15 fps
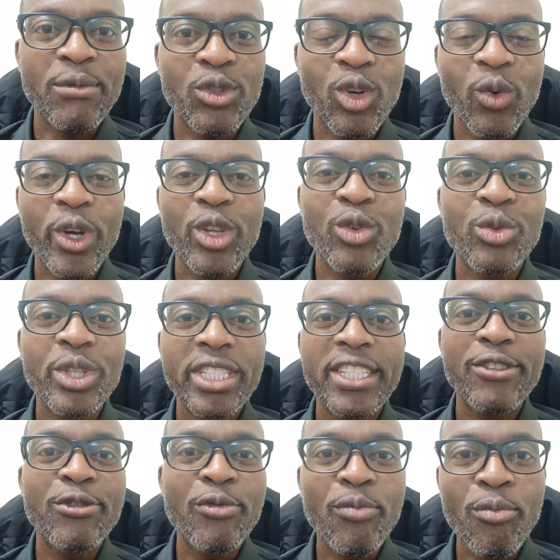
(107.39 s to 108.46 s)
So when you
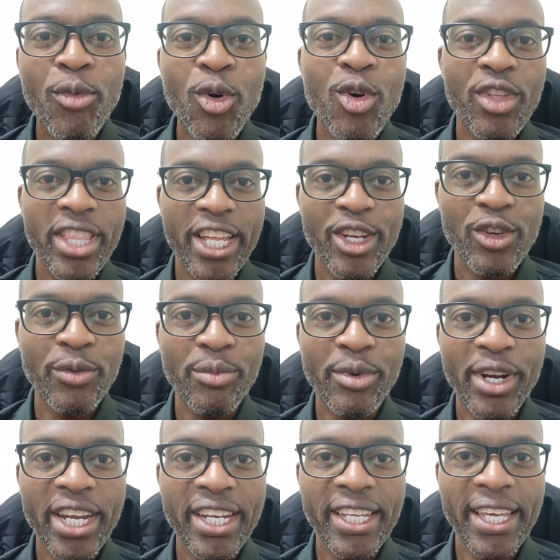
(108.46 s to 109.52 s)
receive more than your
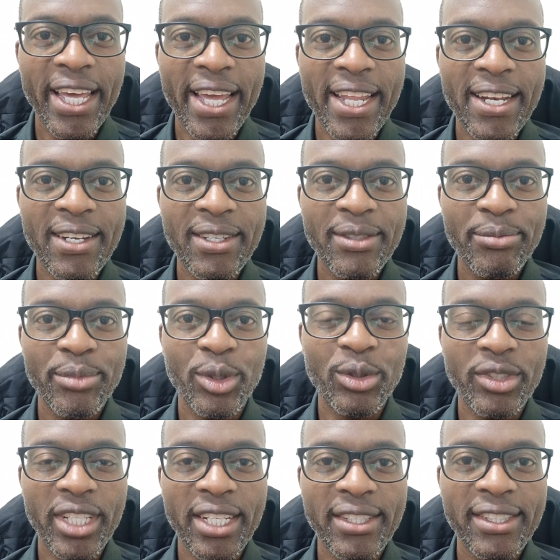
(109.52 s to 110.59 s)
brain can
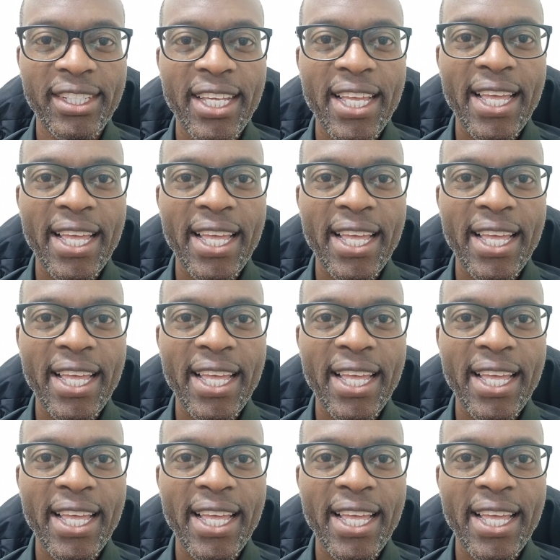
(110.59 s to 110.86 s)
process,